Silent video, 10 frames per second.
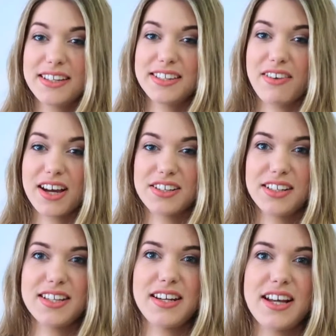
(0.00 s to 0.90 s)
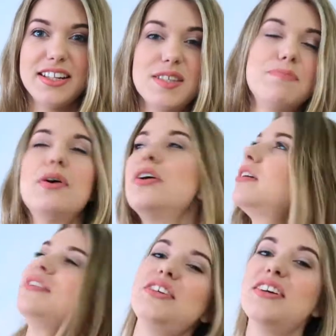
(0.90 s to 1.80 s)
since I've actually sat down and
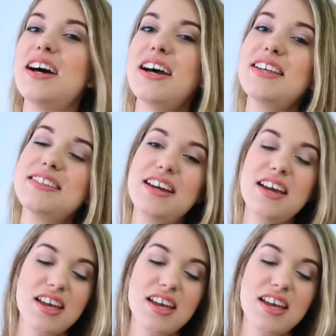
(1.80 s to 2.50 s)
spoken to you guys.